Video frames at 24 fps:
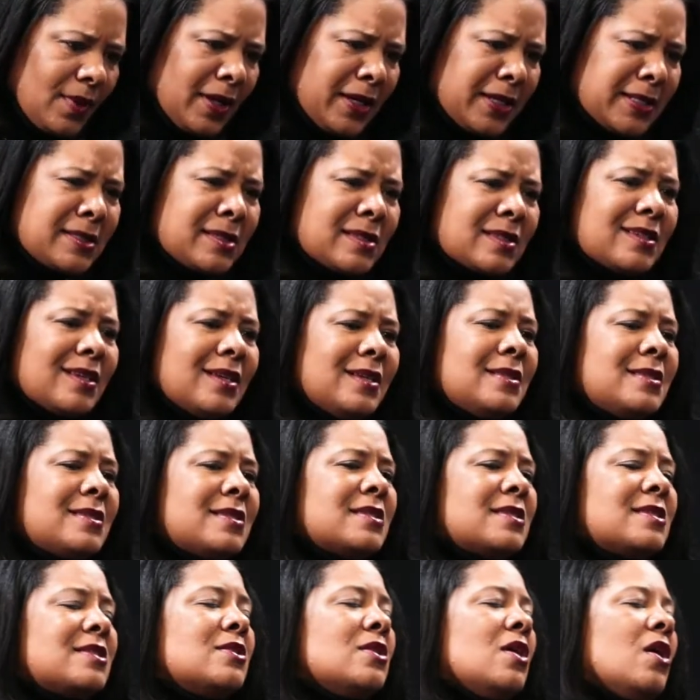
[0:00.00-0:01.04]
It's
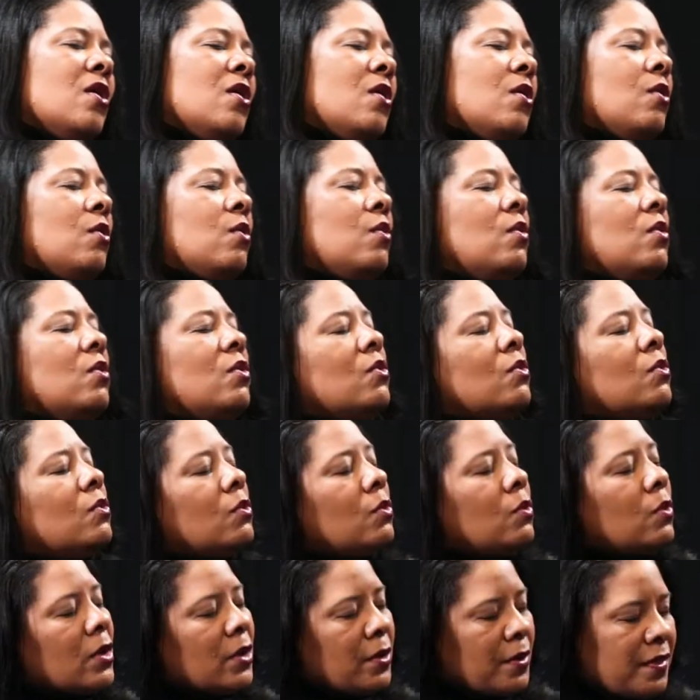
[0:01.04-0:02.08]
so
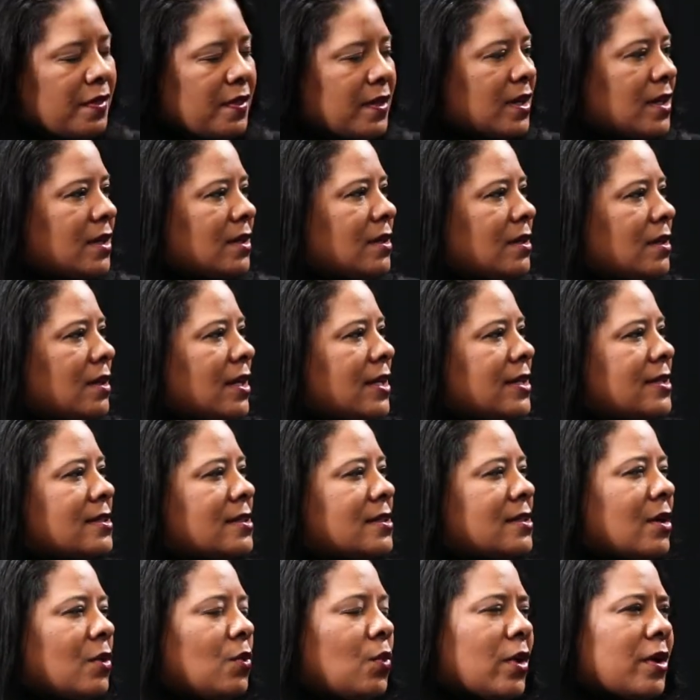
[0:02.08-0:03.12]
worth it. It's
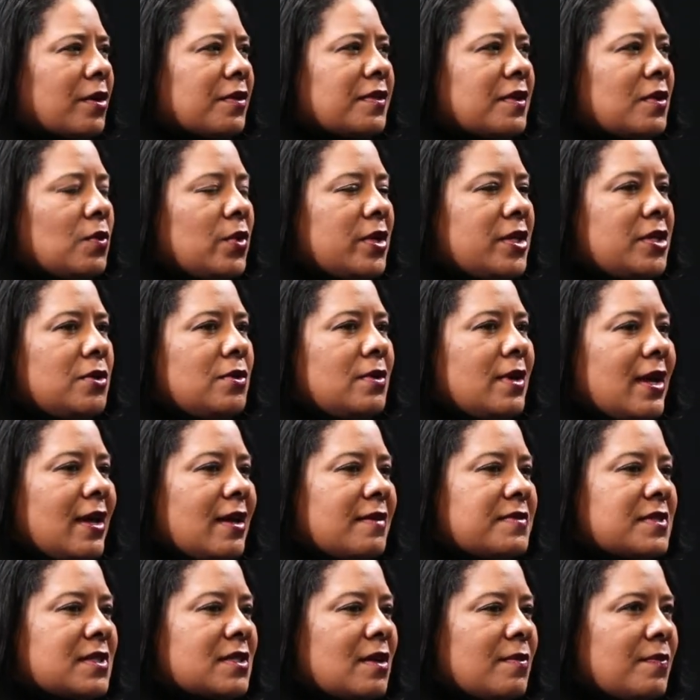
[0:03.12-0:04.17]
so worth it when you
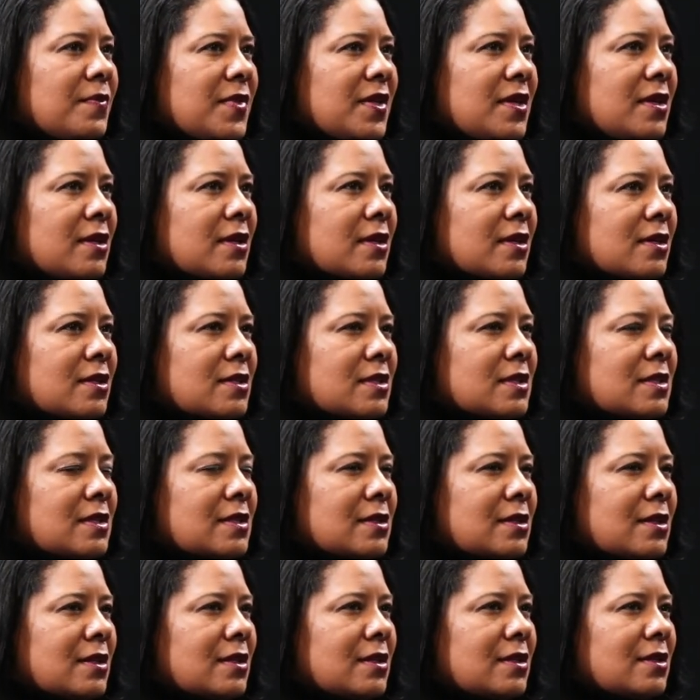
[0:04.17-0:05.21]
have something,
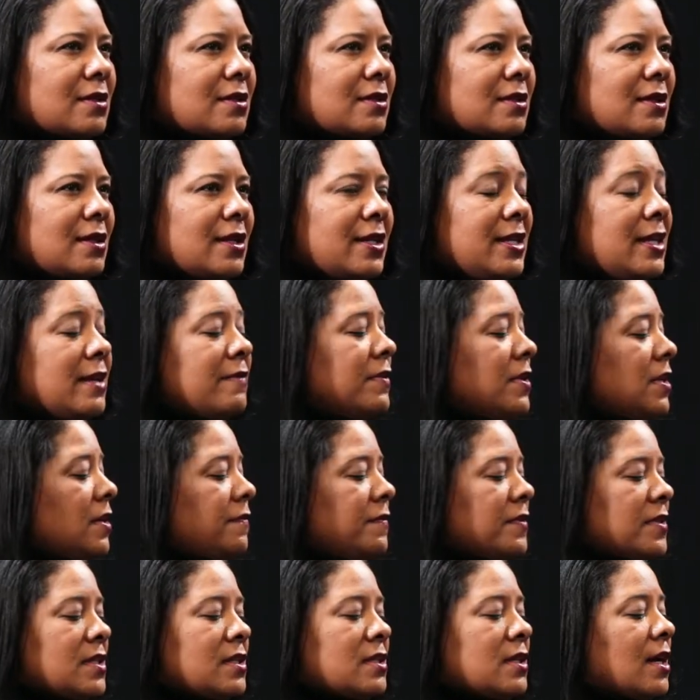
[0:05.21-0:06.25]
and even
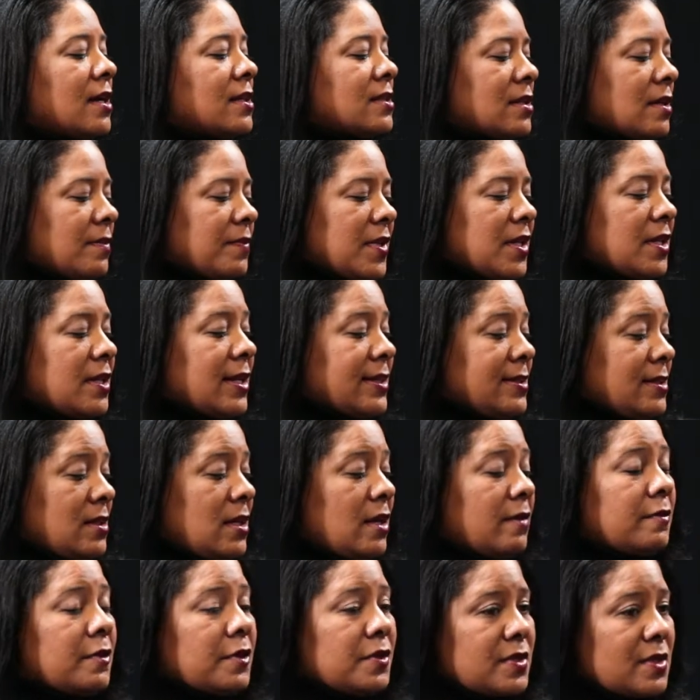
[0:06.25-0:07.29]
if it's not something that's
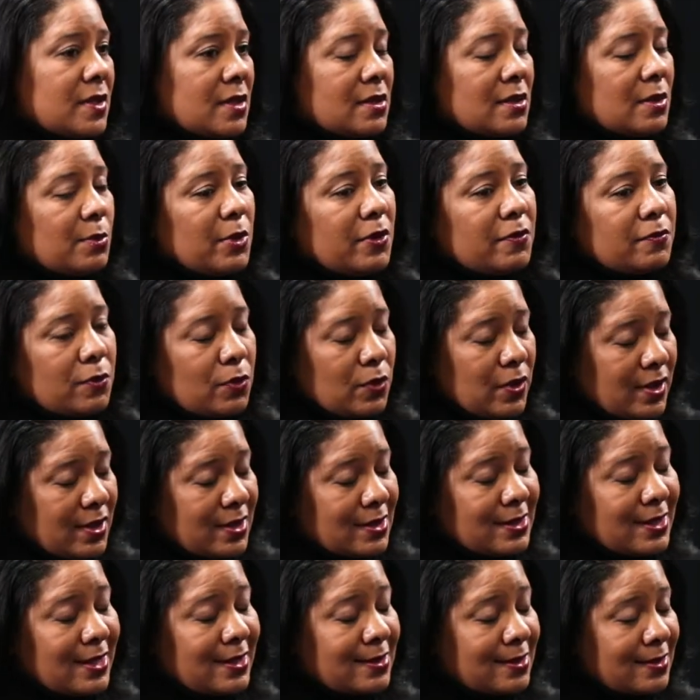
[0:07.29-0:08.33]
never existed before,
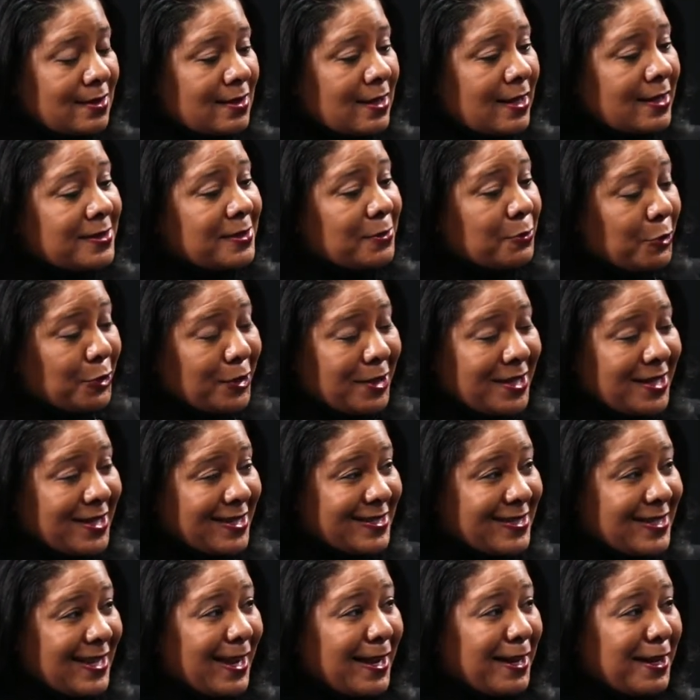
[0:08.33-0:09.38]
because that's really
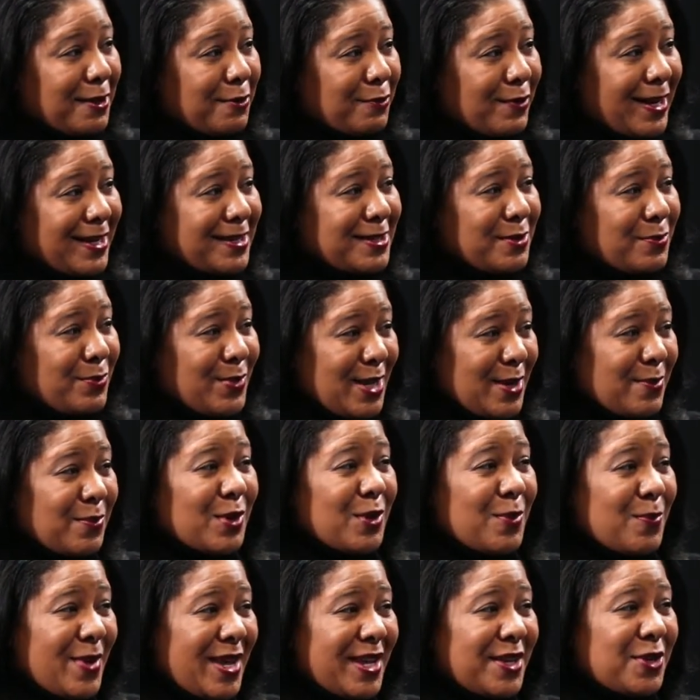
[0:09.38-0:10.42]
exciting, right? To be
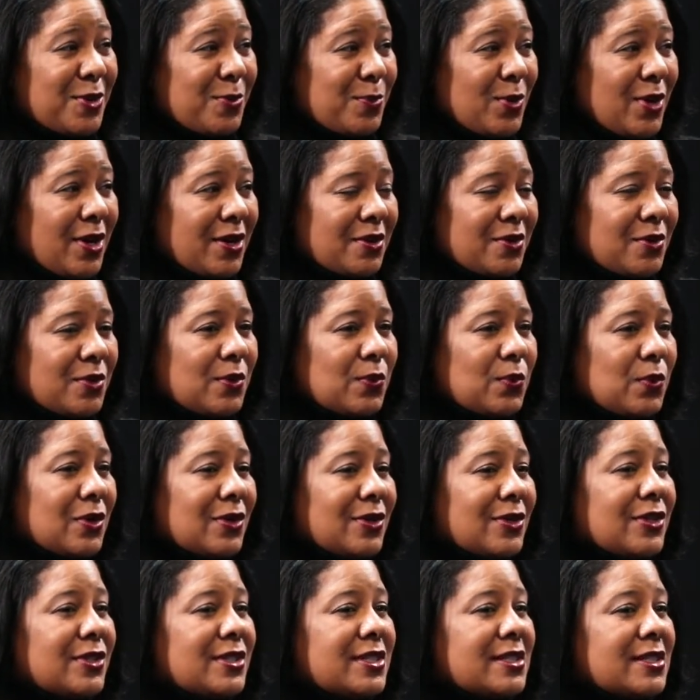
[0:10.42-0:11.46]
able to make your mark on the
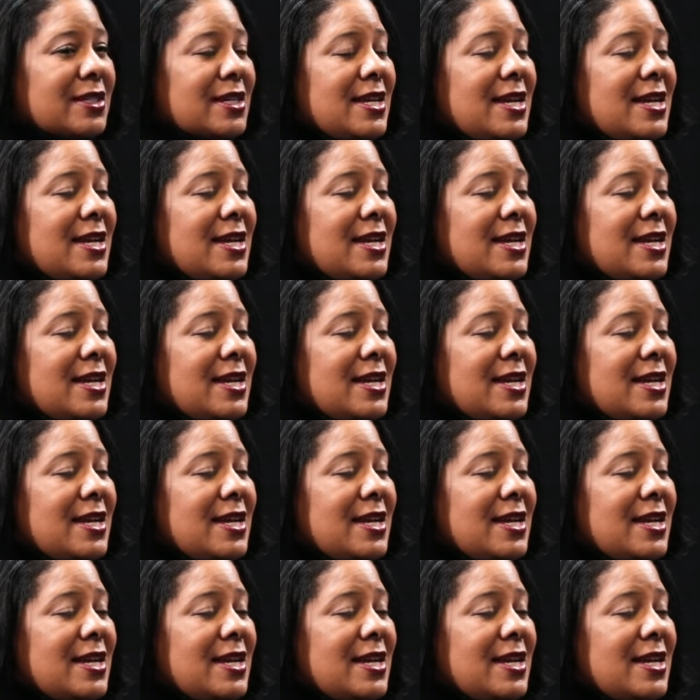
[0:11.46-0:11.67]
world